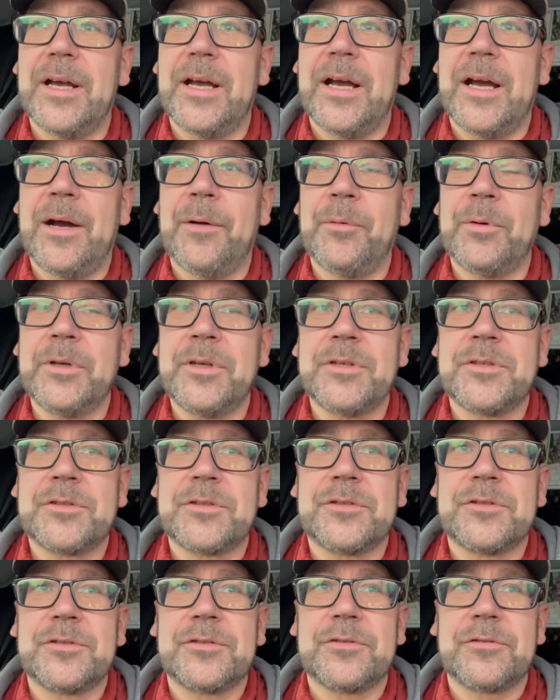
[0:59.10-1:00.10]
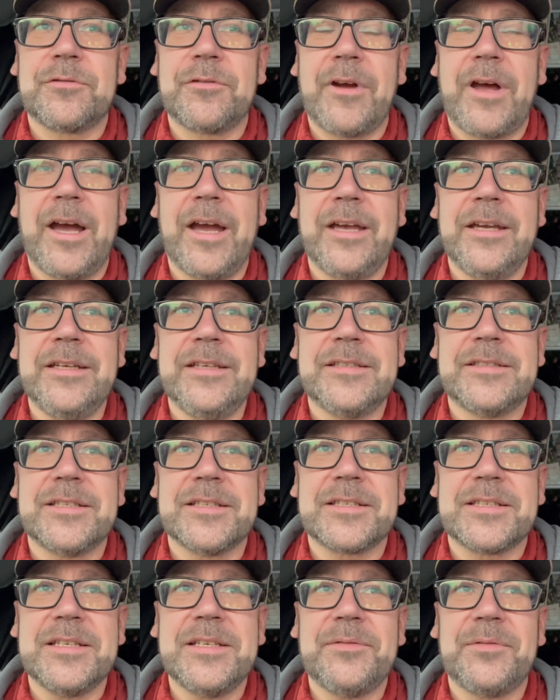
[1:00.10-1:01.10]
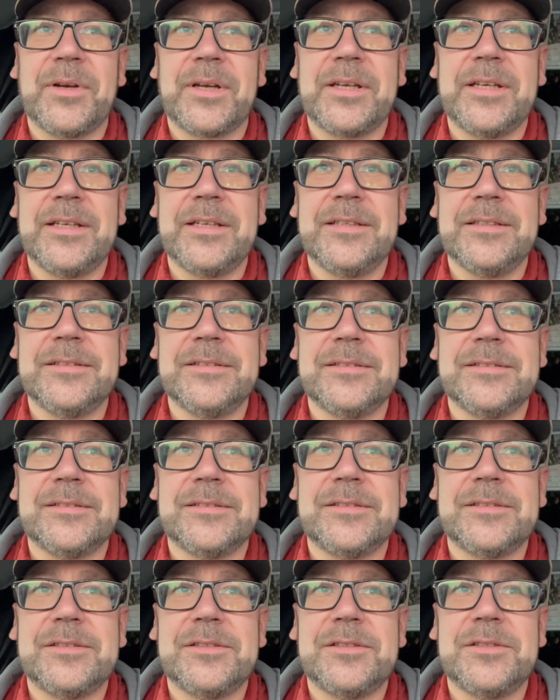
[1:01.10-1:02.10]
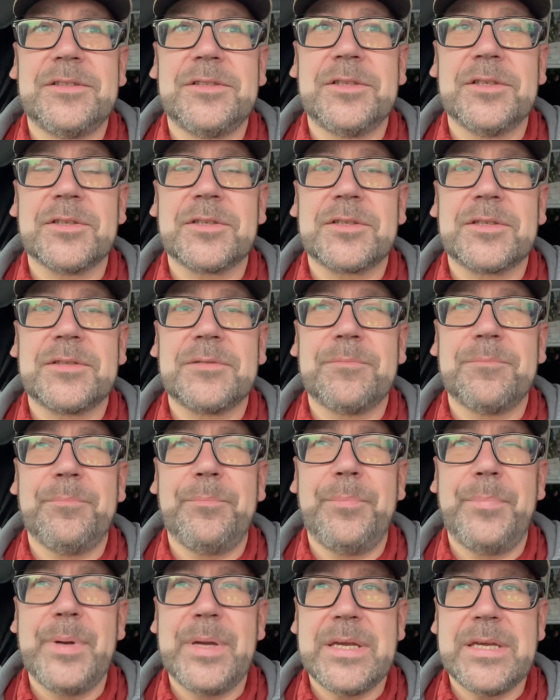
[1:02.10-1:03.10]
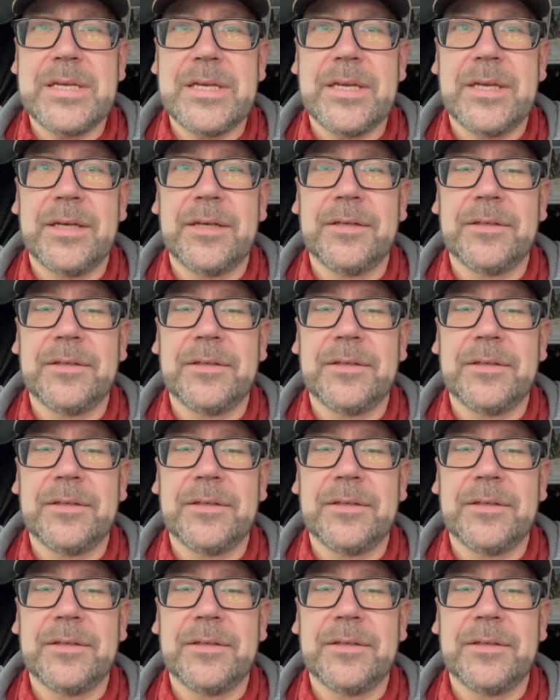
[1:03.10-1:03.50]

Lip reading: I want to try to see if I can just be